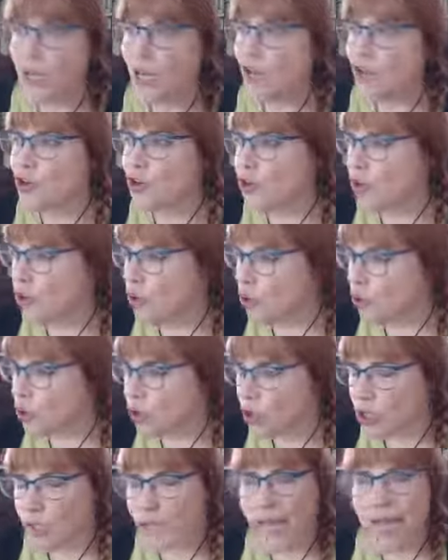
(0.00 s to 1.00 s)
You're going to
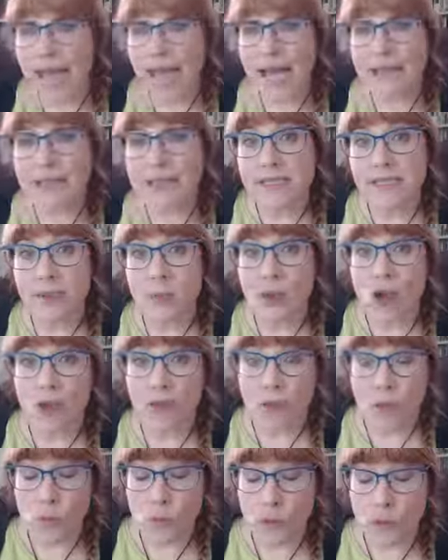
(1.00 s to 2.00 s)
look at some
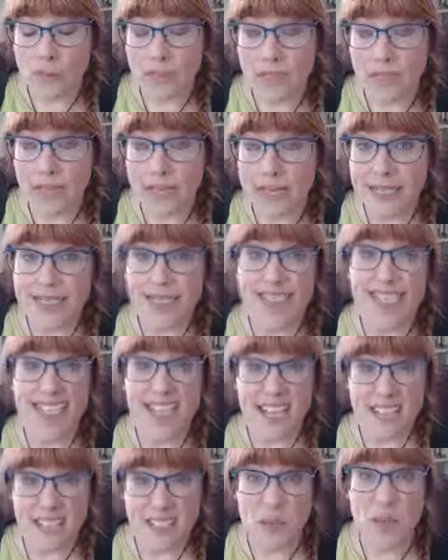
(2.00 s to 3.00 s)
other websites to
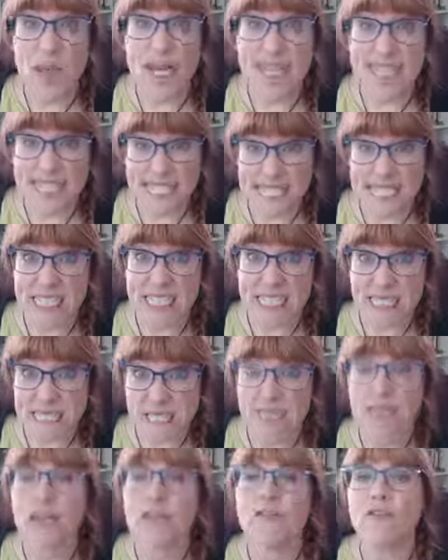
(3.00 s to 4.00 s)
get some ideas
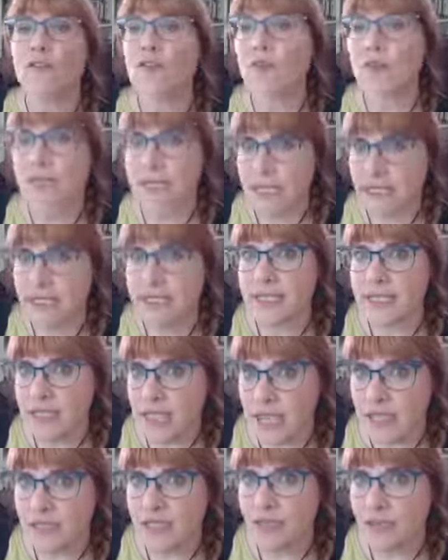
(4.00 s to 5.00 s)
for things to
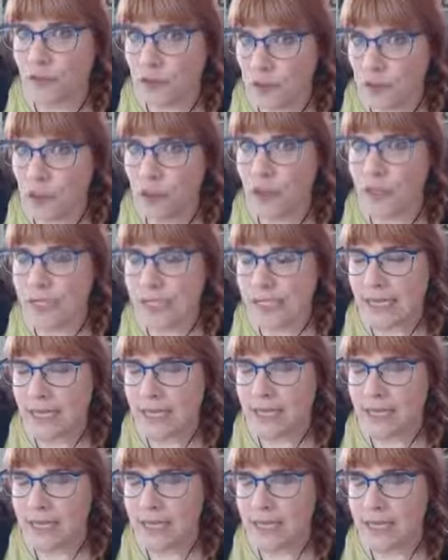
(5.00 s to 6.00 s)
test for your
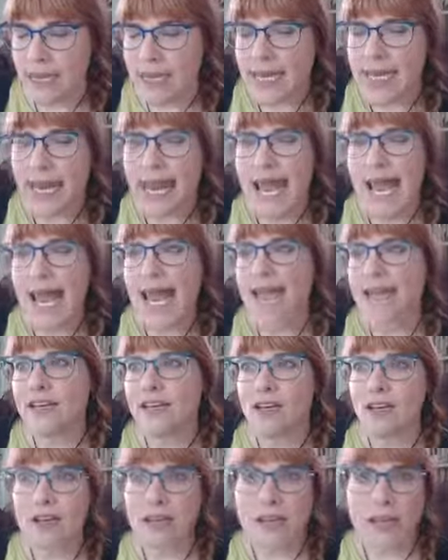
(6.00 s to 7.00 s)
site, and you're
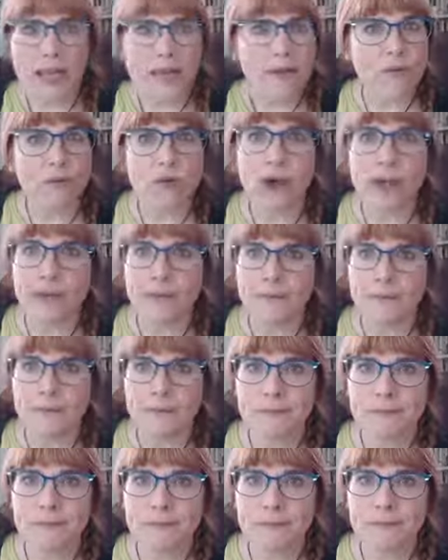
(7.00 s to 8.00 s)
going to let it run
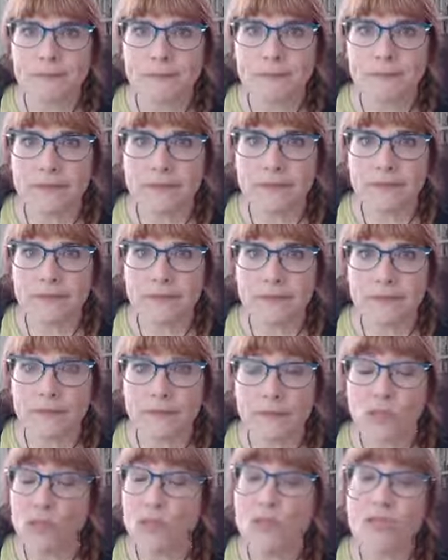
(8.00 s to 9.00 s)

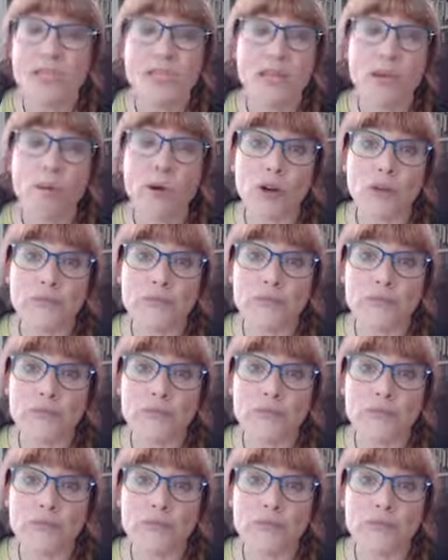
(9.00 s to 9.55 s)
through the summer.